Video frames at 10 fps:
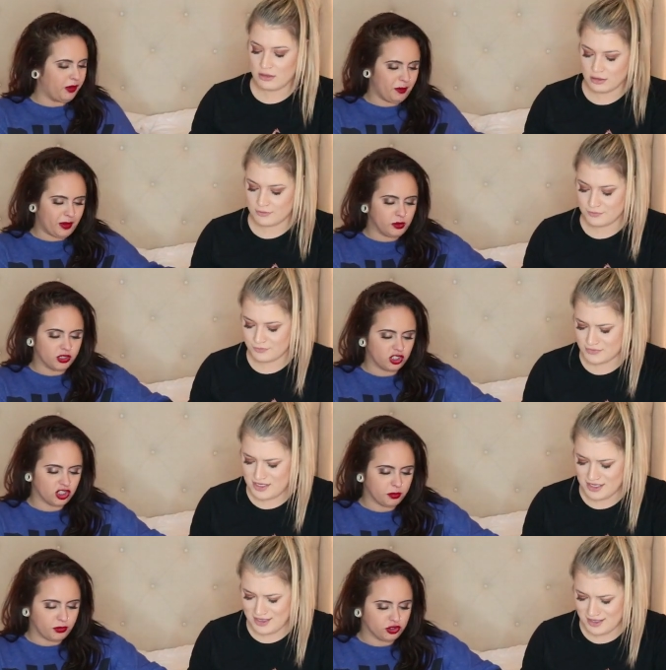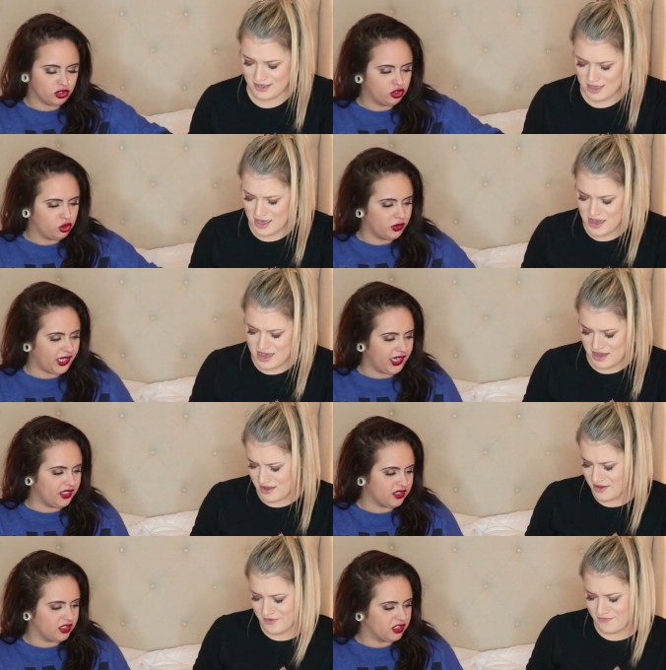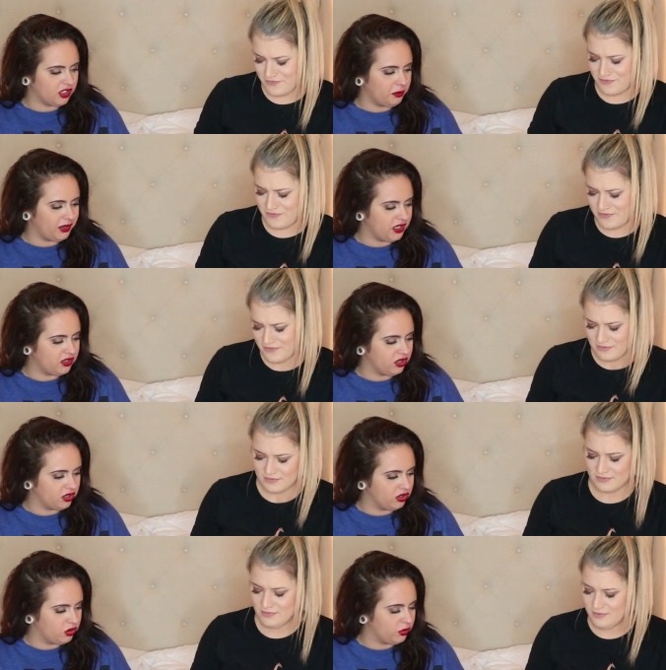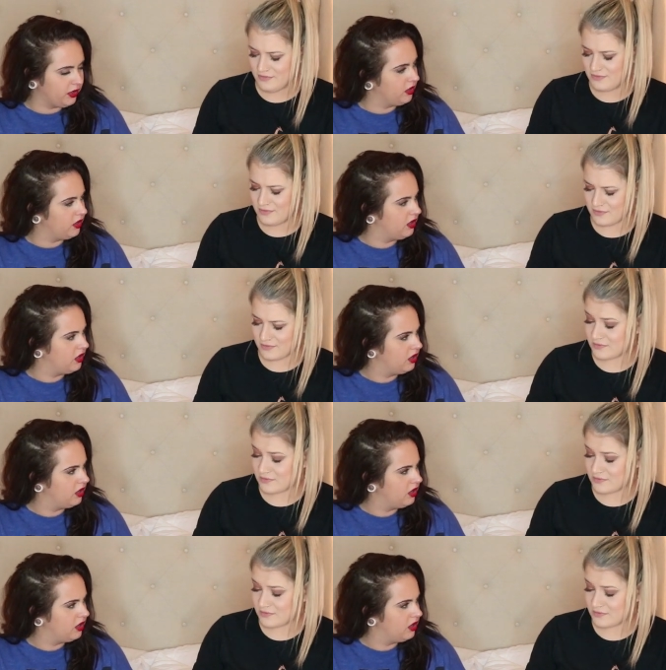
Speaker 1: then maybe we're just supposed to do the end and it's gonna be easier to do it